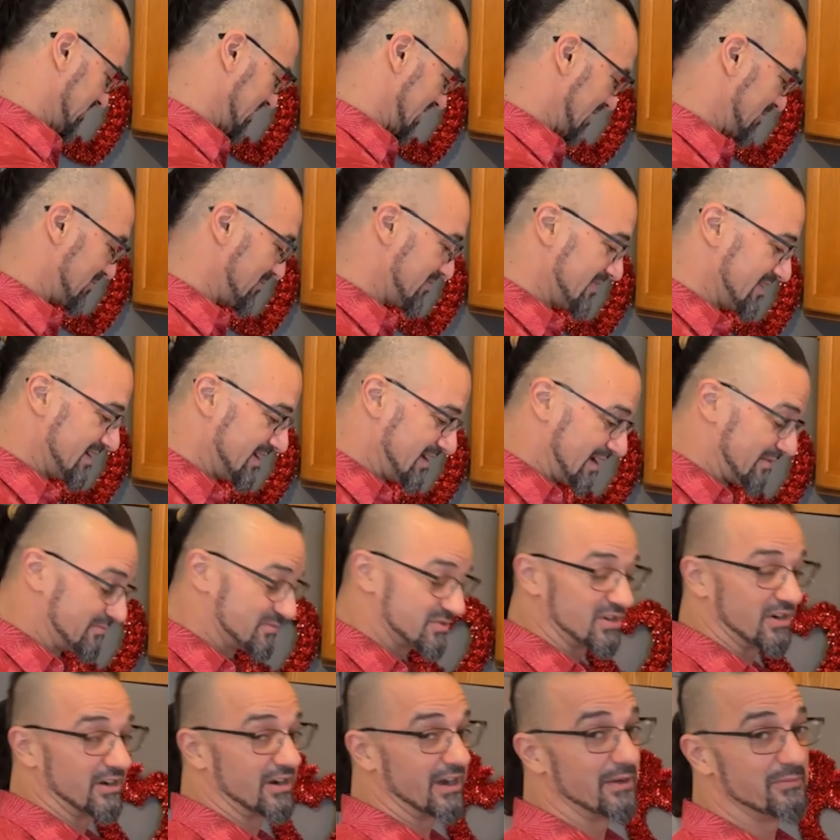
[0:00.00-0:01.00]
I'm
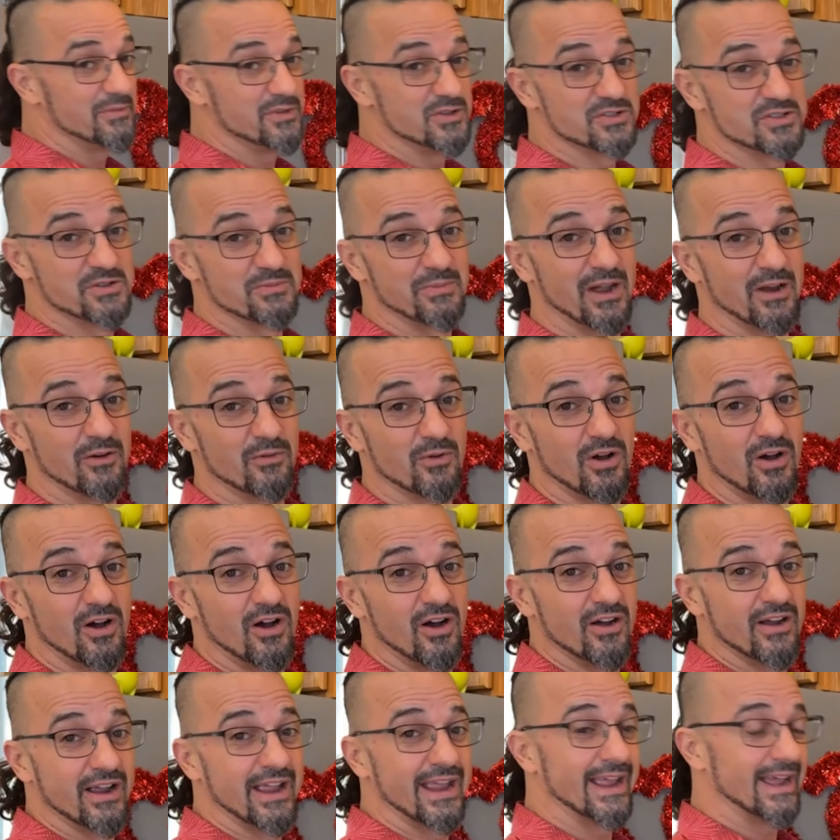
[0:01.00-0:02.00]
sorry, I'm using my
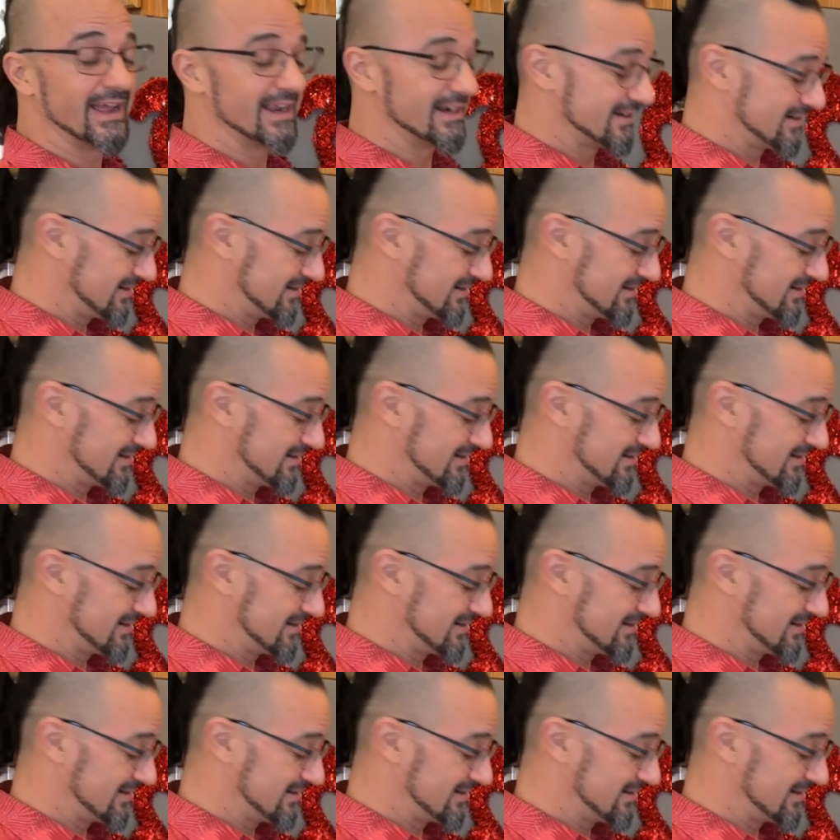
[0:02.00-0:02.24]
wrong hand